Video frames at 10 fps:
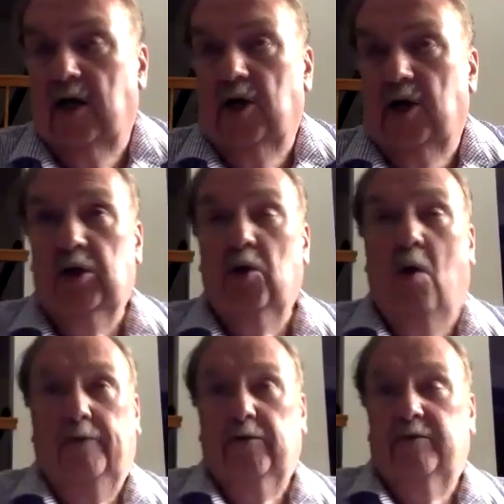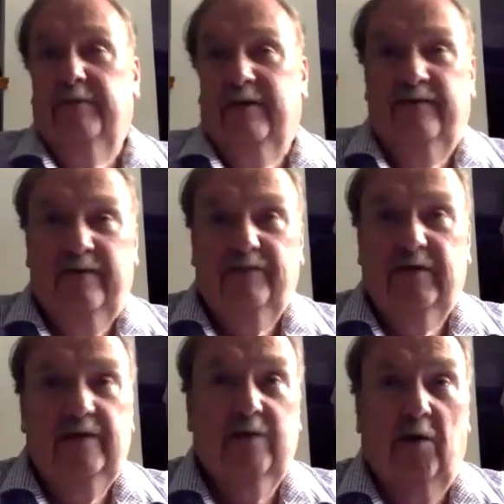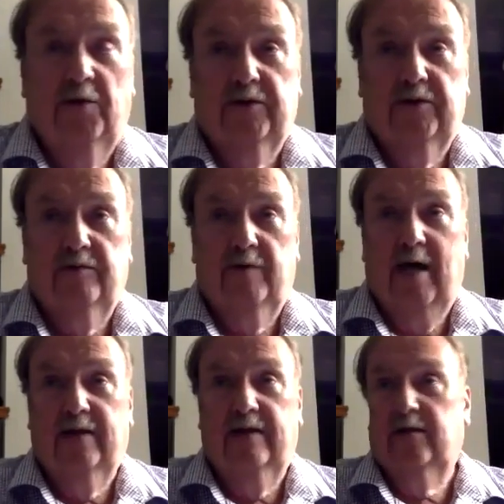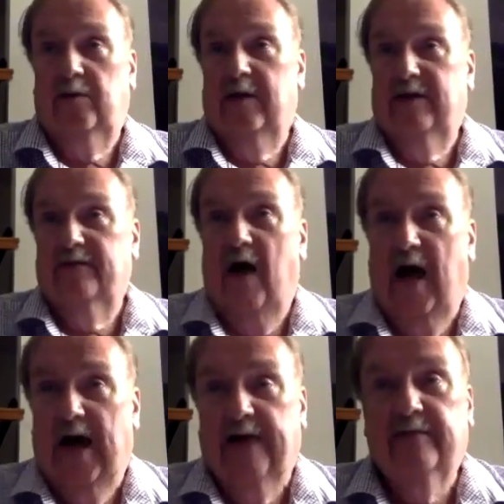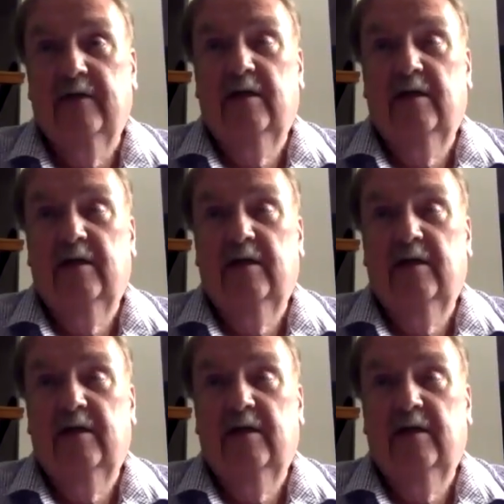you offered me 50 soldiers rather than 25.